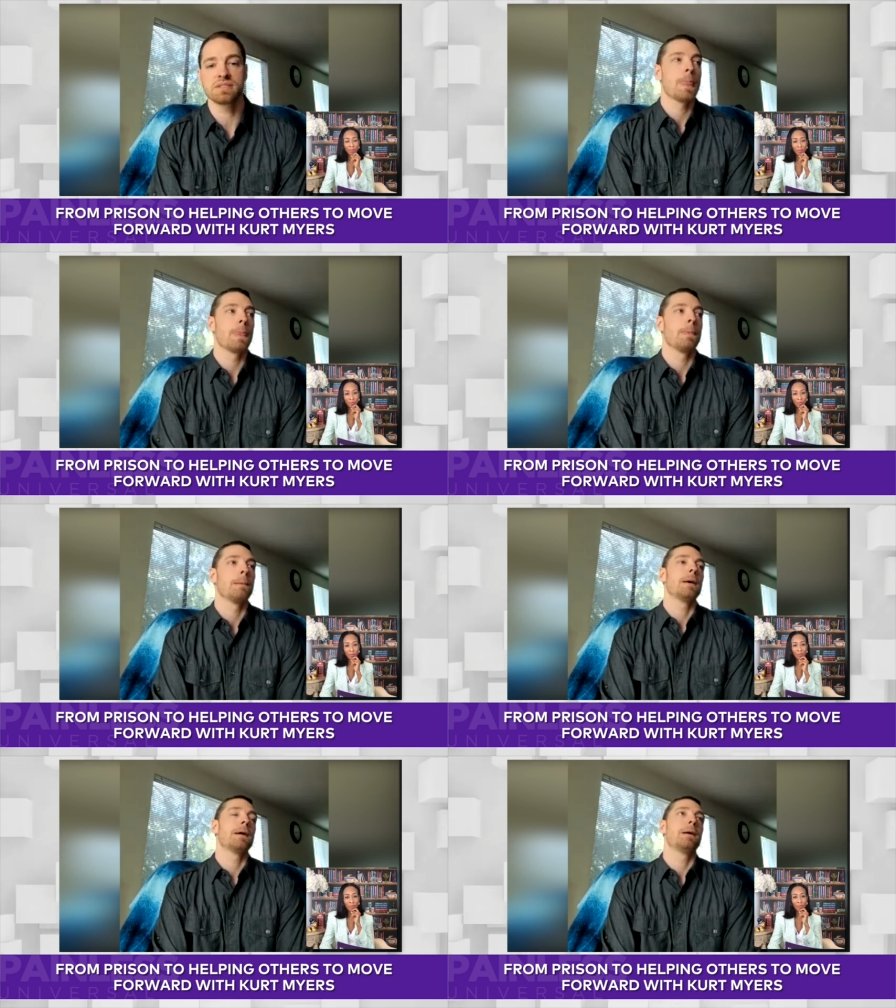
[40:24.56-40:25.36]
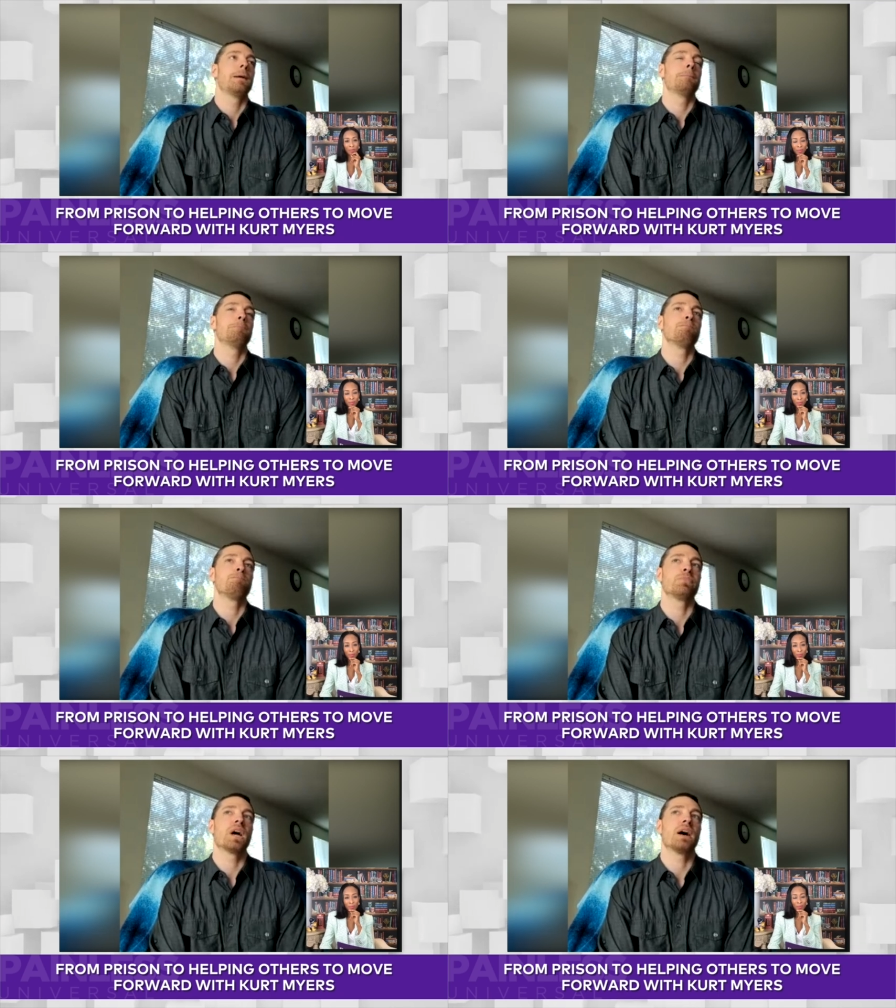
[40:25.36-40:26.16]
Mm-hmm. Um,
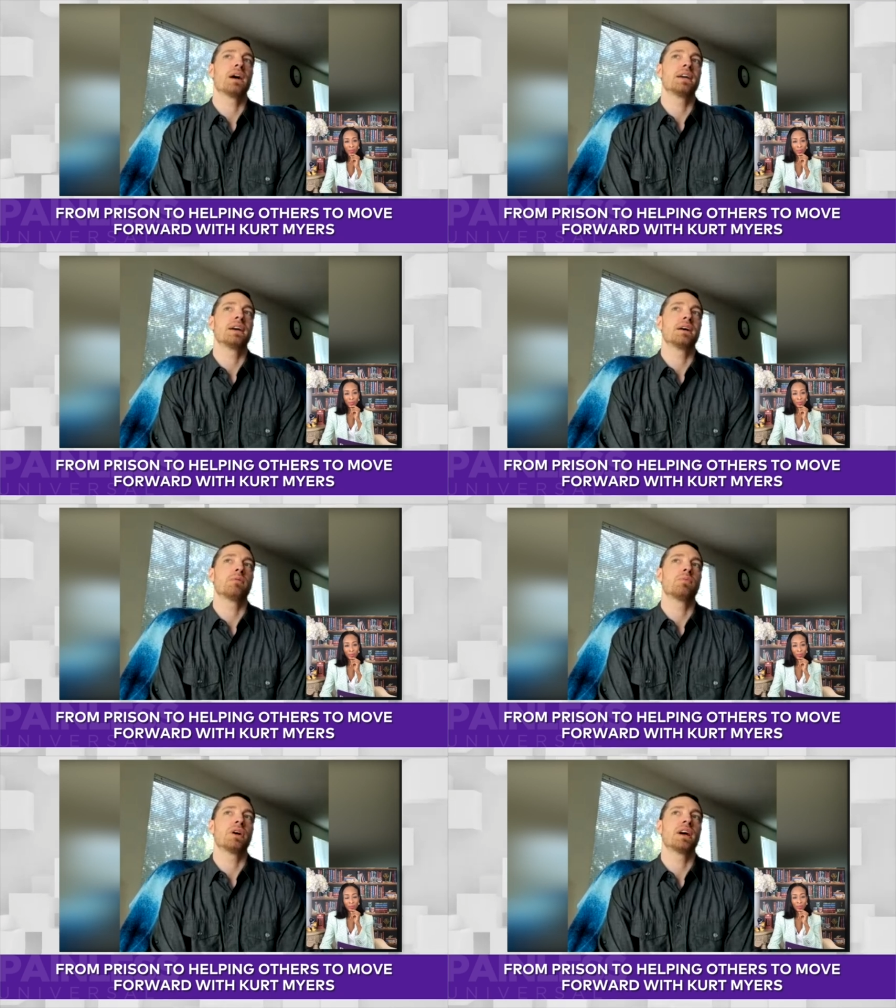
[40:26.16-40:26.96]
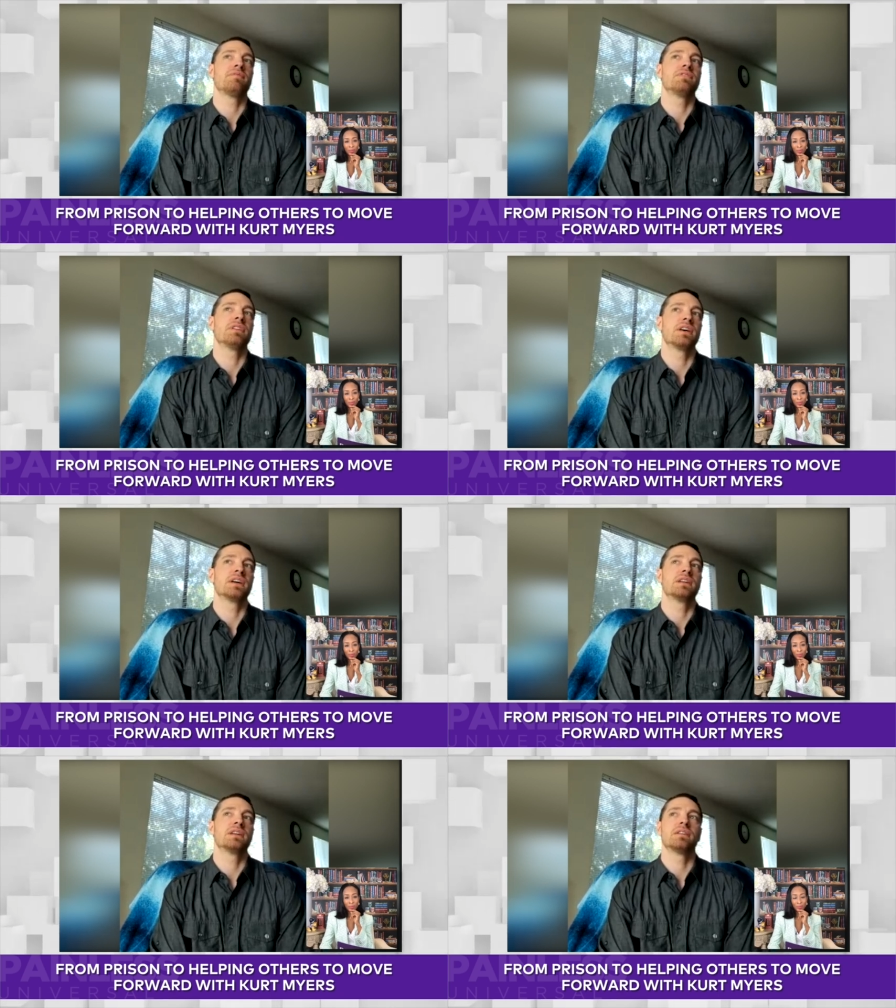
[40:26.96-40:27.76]
I what I've
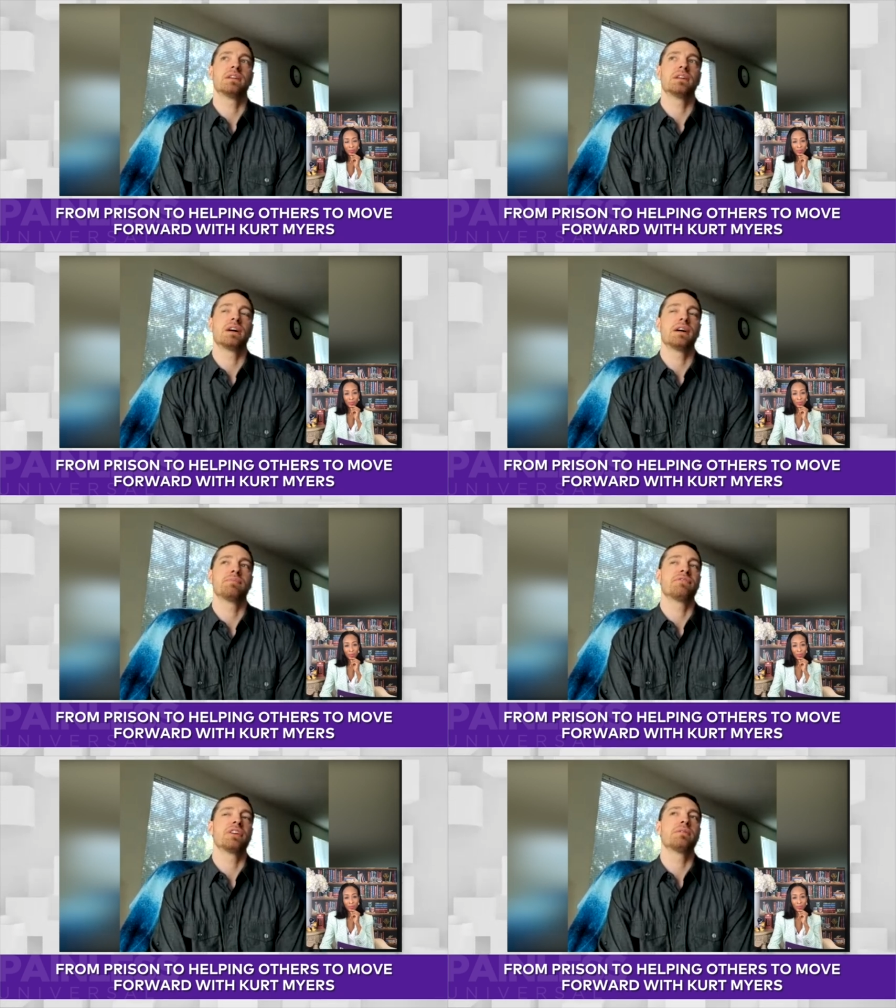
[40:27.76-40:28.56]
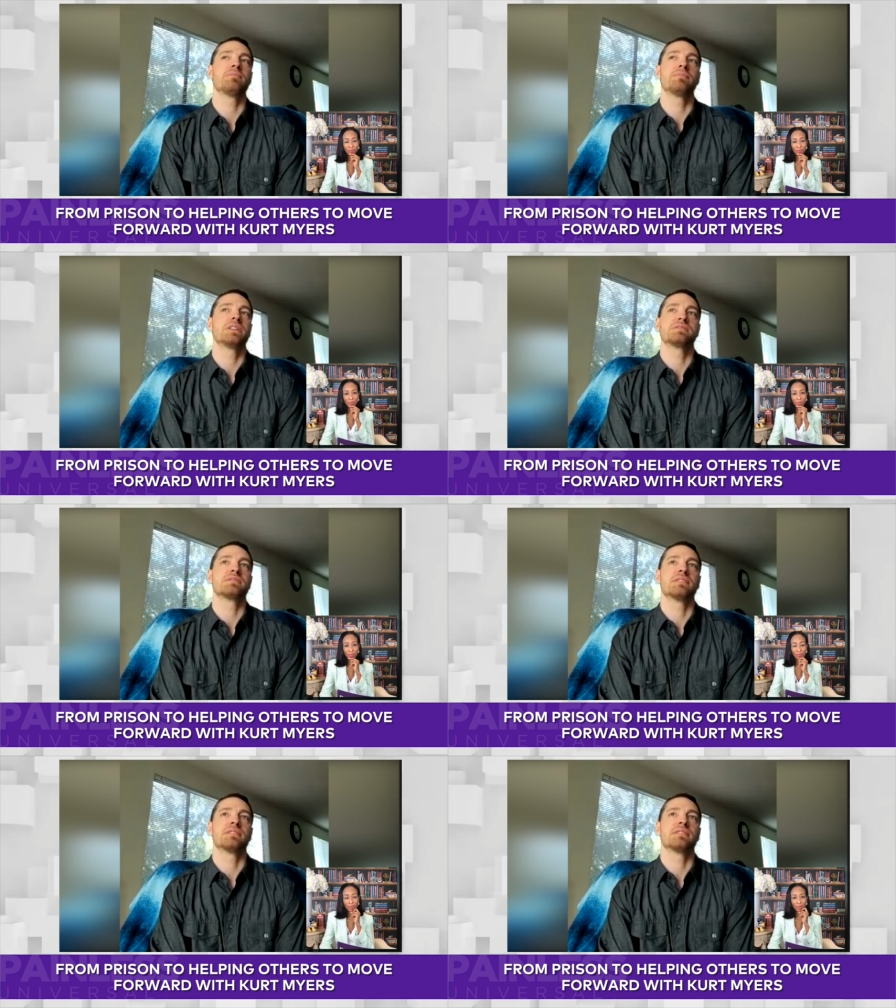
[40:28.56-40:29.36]
done, uh, freedom means
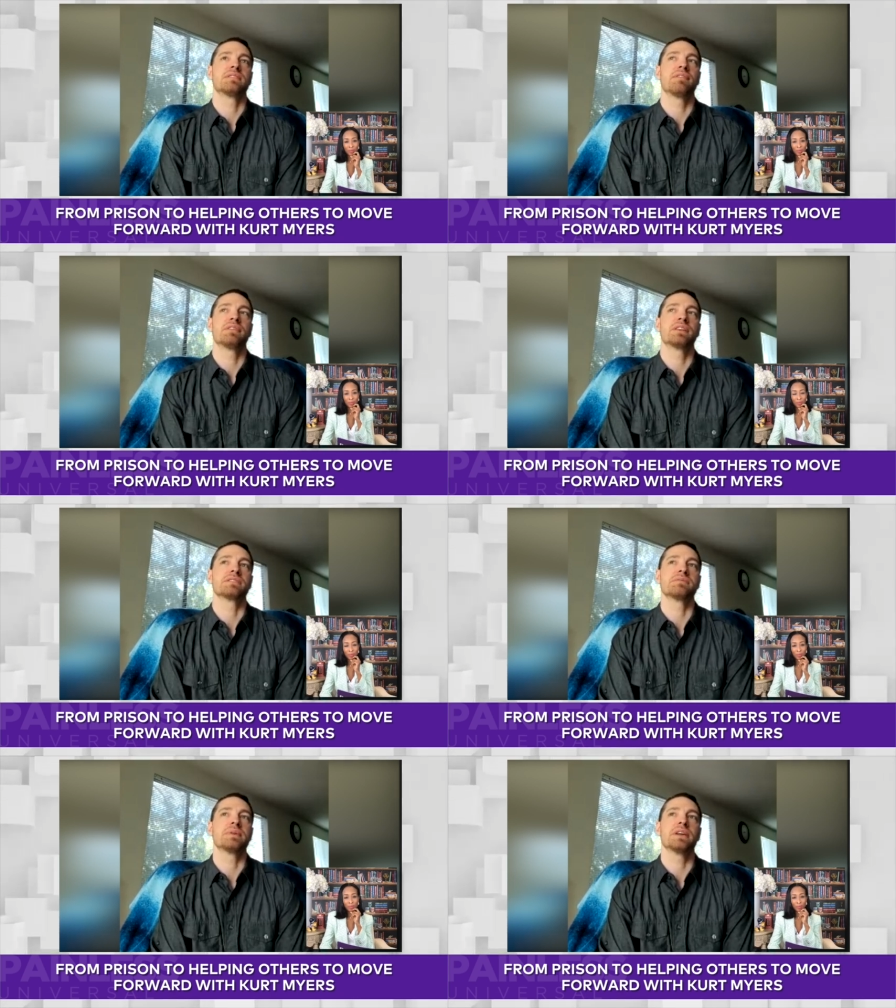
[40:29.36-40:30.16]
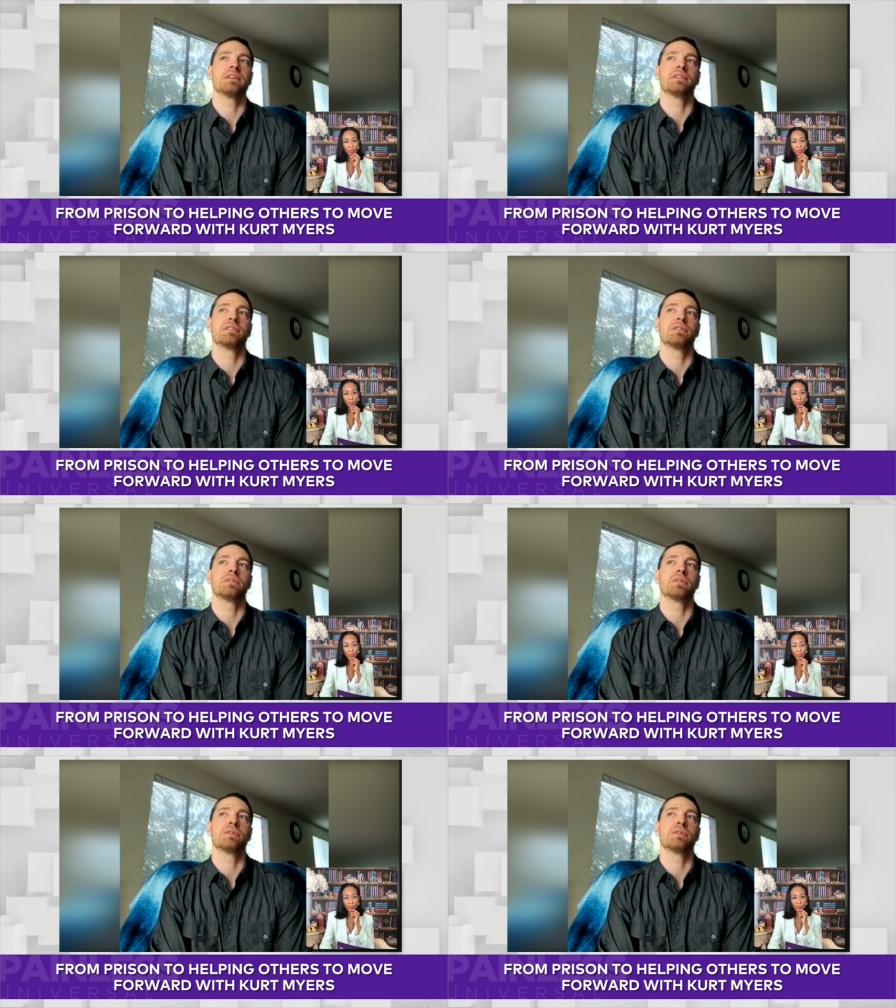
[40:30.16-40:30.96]
everything to me. You
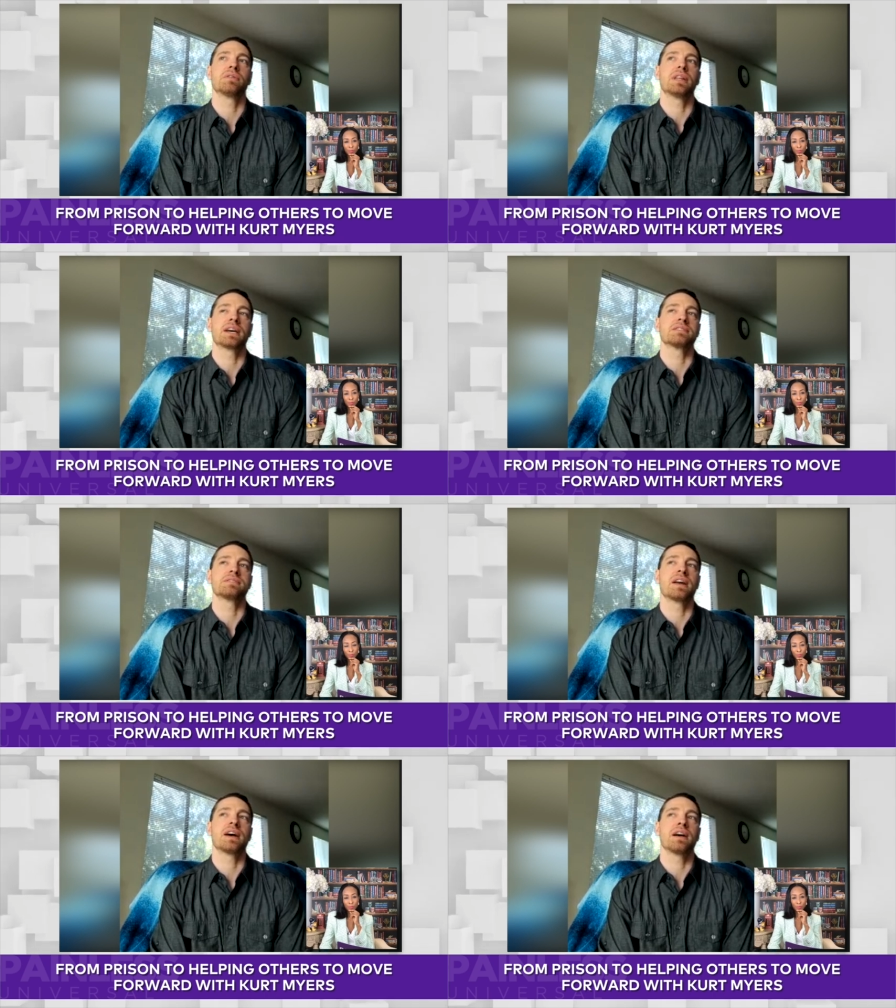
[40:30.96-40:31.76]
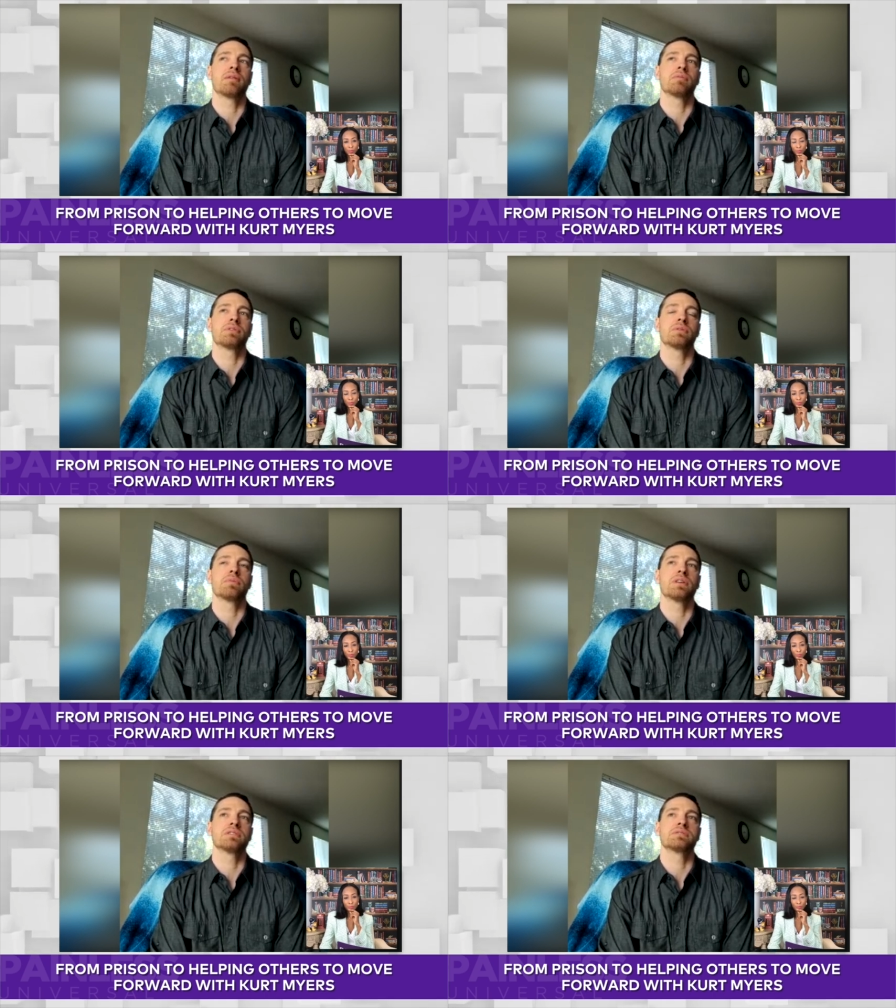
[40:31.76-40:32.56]
know, like I said, I I really
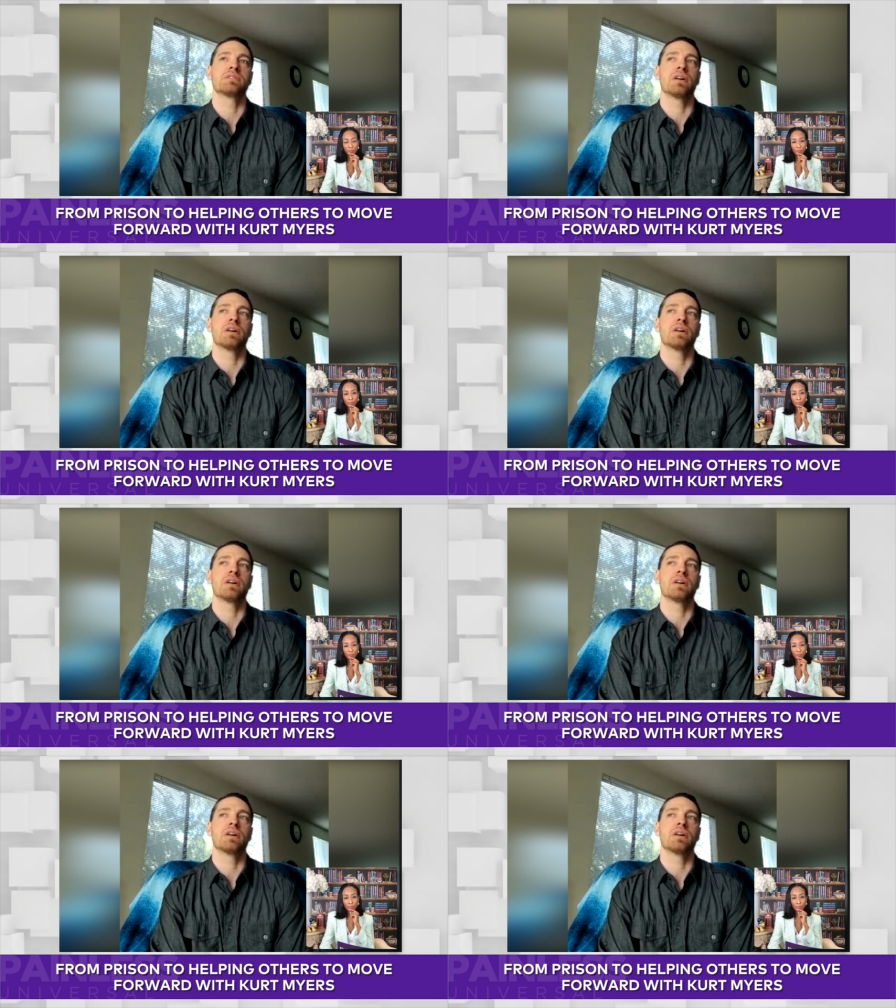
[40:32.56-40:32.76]
was.